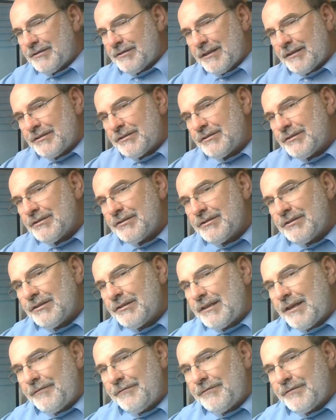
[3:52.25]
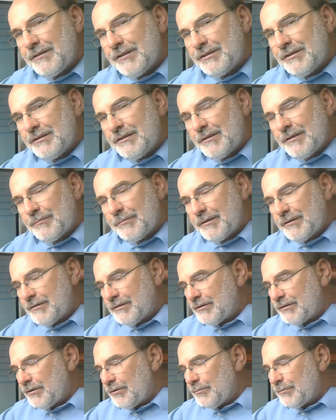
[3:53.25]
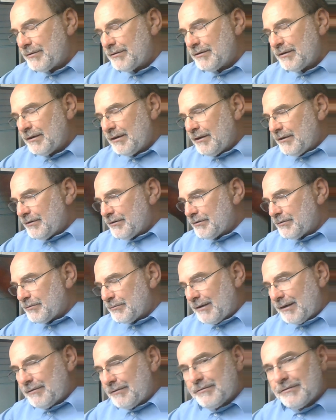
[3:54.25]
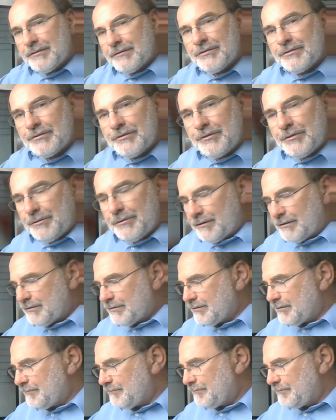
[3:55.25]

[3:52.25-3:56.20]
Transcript: That's just a definition that we're going to go with throughout this unit.